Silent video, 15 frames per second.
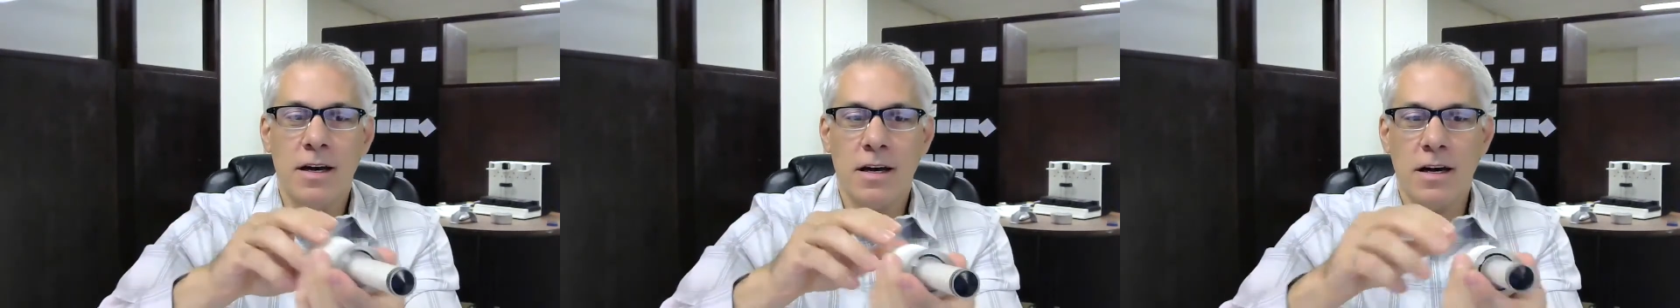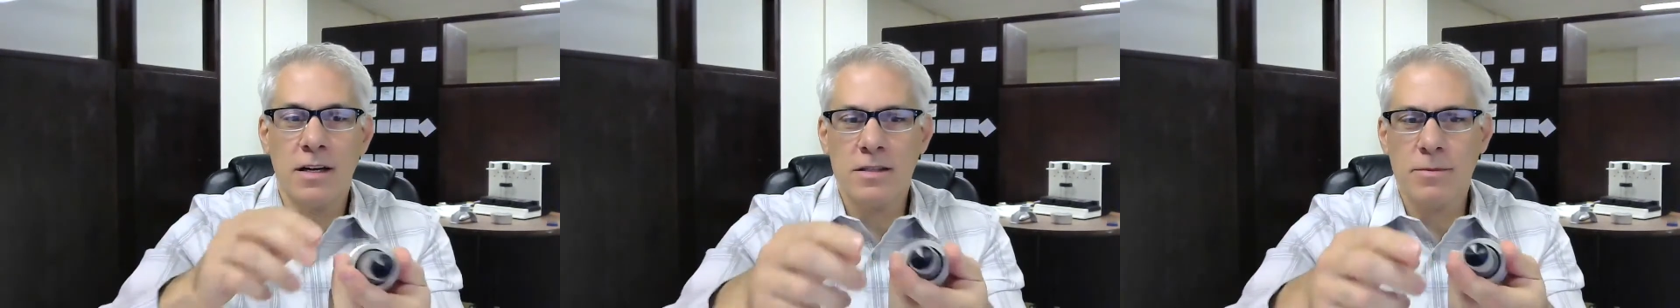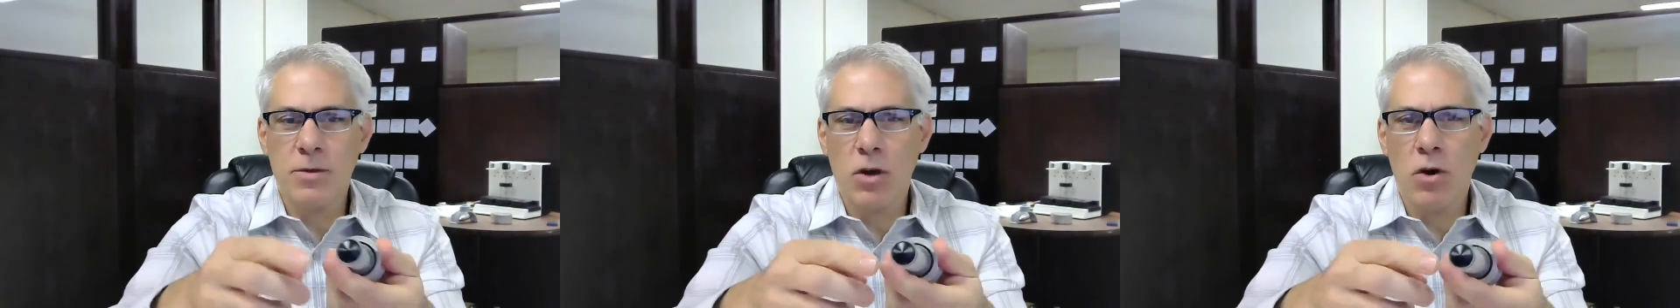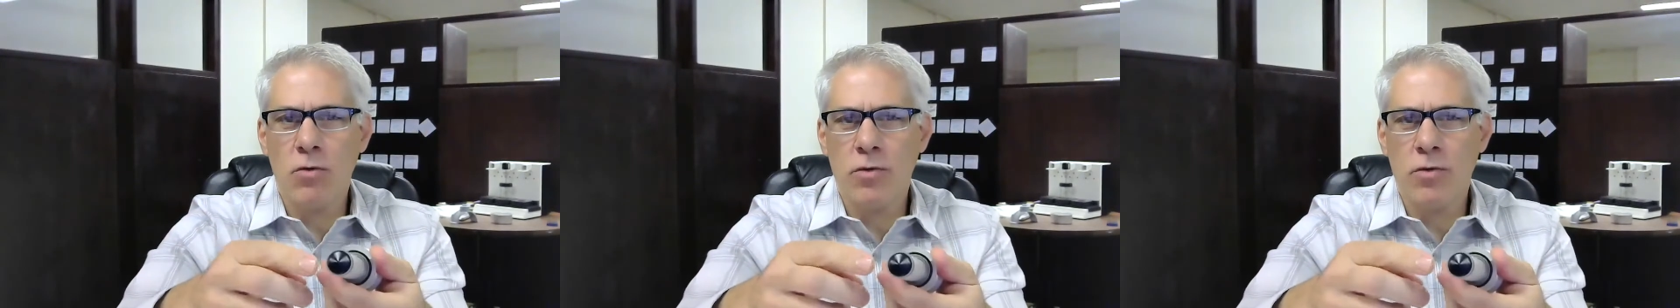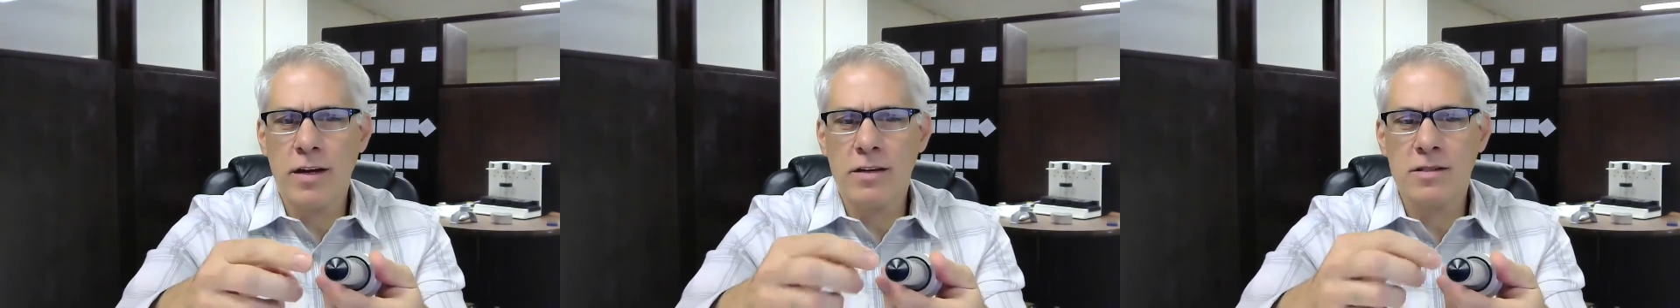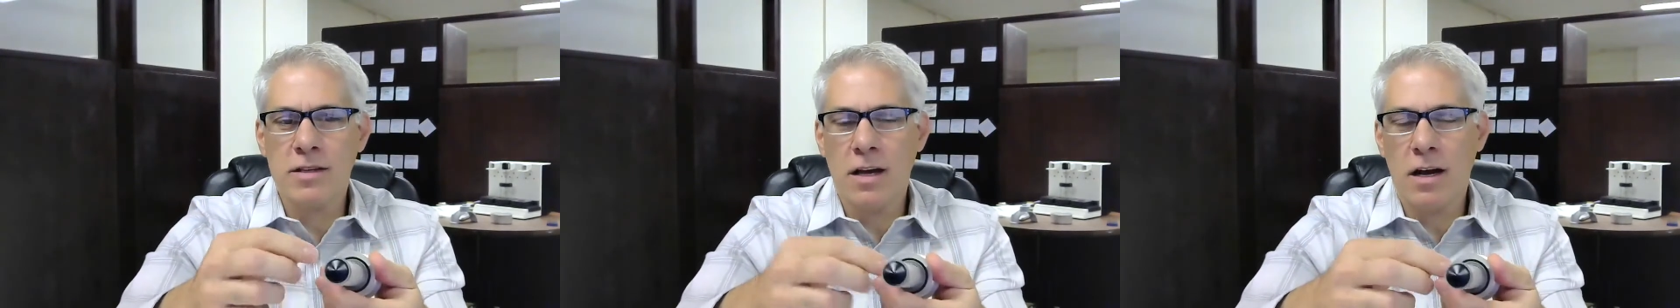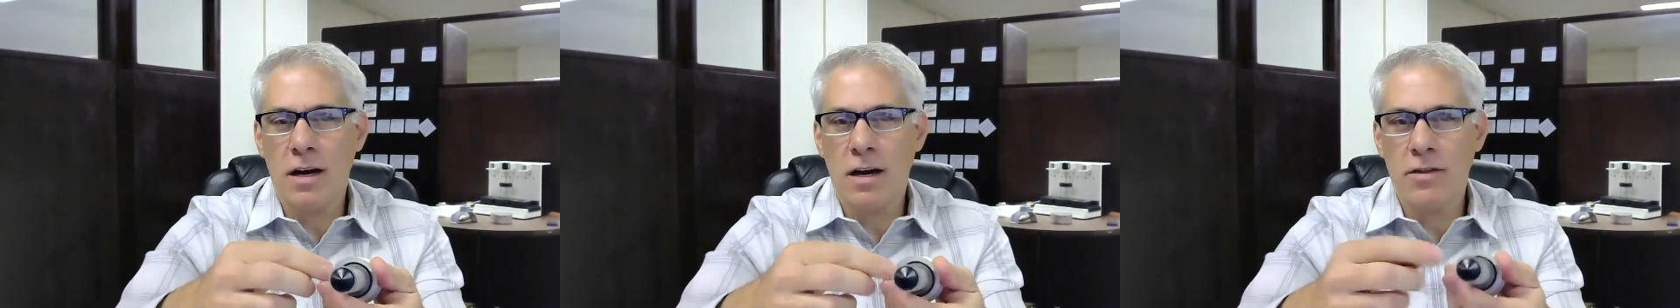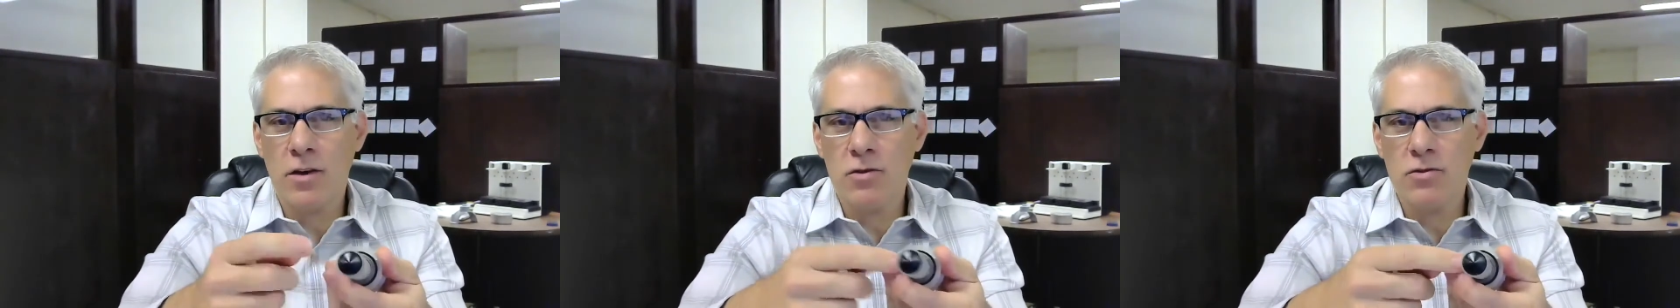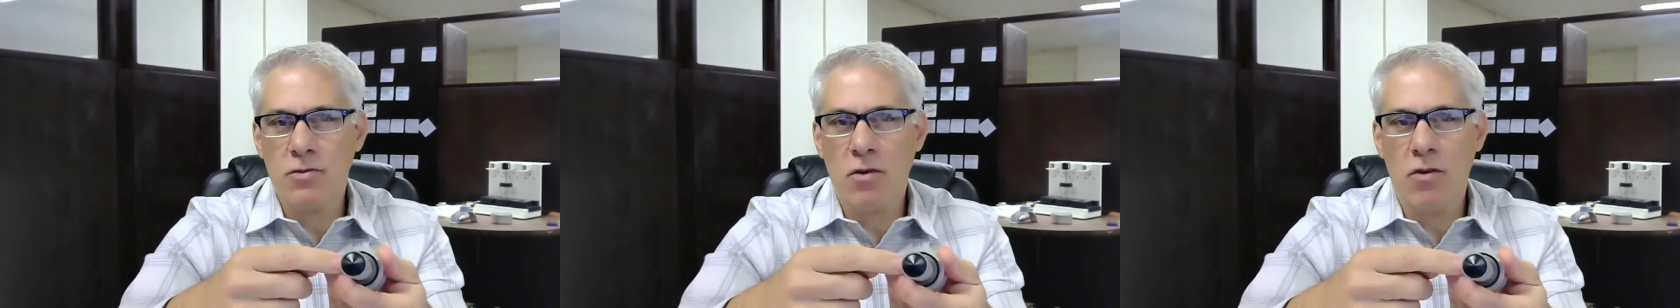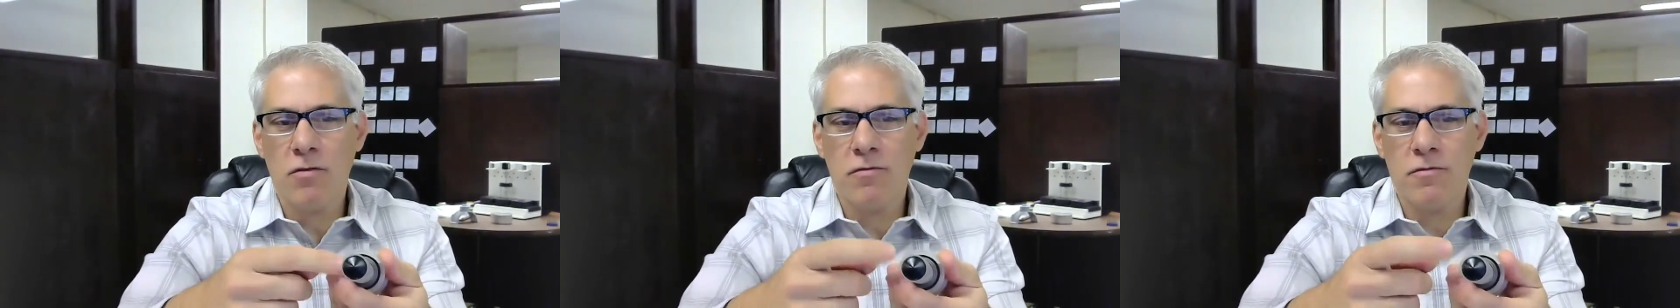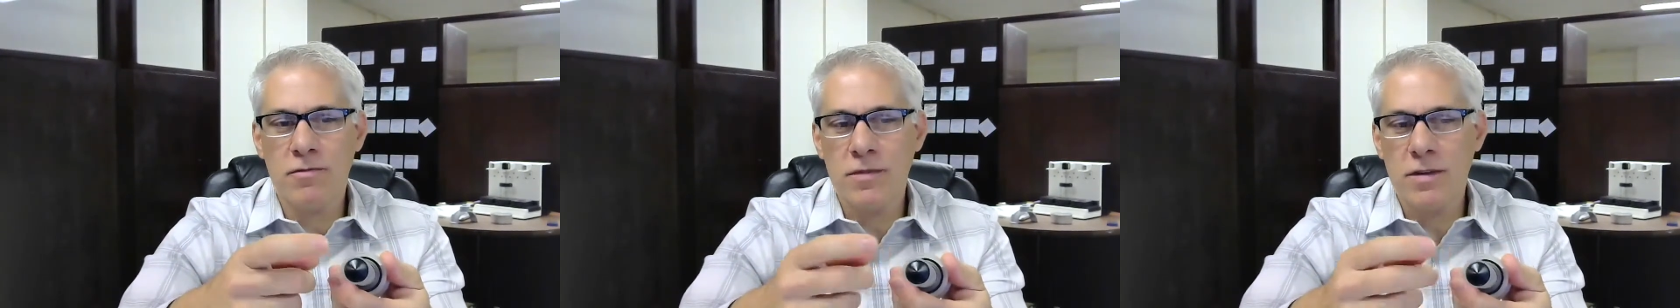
some of the O-rings, those are all